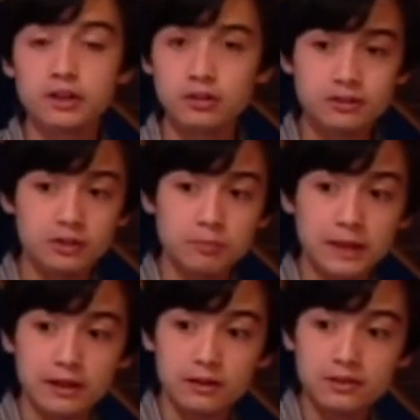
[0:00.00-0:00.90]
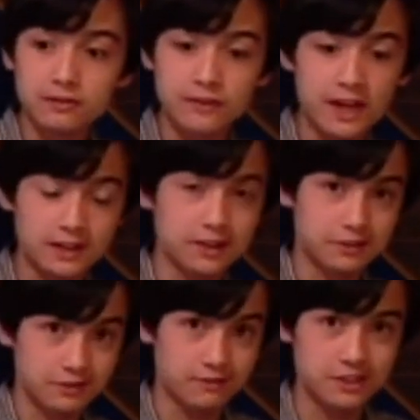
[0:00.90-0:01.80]
you could build a fairly
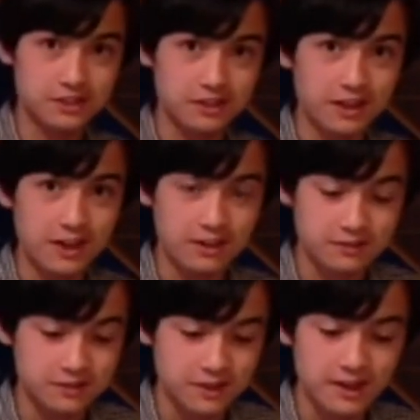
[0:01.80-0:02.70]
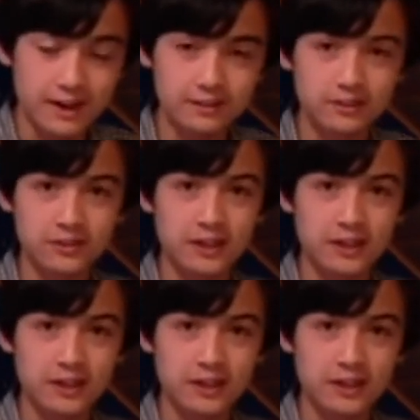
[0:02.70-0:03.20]
sufficient layout out of